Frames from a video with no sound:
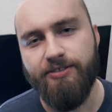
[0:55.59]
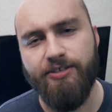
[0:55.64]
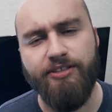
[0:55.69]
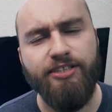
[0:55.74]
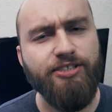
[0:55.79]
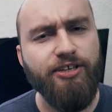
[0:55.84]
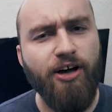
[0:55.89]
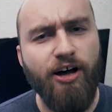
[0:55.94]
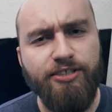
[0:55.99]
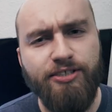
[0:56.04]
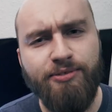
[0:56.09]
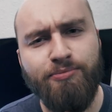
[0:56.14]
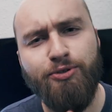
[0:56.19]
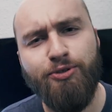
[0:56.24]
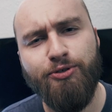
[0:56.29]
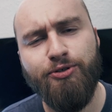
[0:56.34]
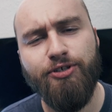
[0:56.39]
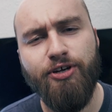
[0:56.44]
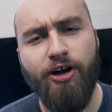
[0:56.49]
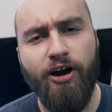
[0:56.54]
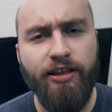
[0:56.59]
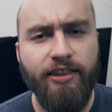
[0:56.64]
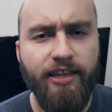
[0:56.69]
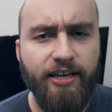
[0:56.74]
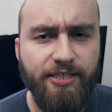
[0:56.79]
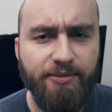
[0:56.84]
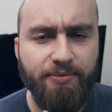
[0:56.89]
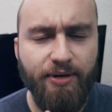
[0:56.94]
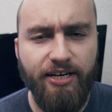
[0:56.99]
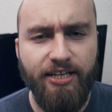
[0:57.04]
So this awesome dude
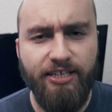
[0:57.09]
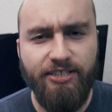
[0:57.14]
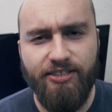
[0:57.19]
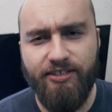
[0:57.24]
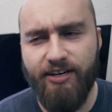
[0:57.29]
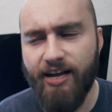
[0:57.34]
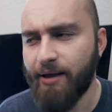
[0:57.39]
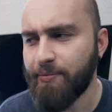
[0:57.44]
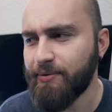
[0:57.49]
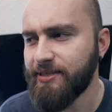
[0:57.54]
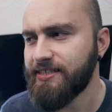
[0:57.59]
contacts me on Instagram.